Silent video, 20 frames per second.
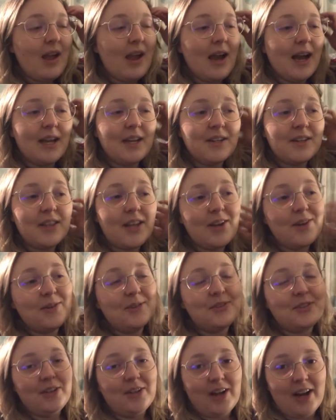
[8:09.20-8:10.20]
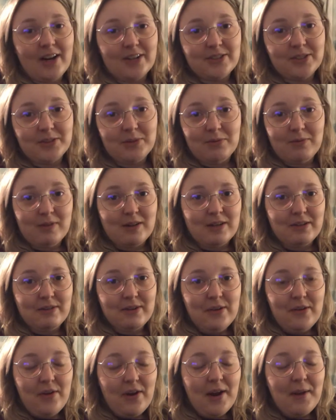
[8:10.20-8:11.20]
And those two characters were really,
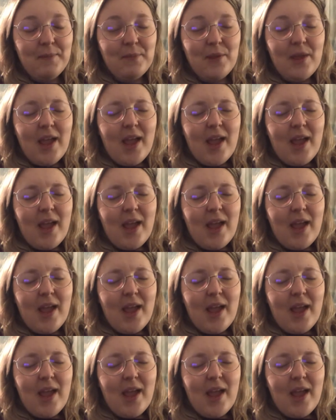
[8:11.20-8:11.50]
really great.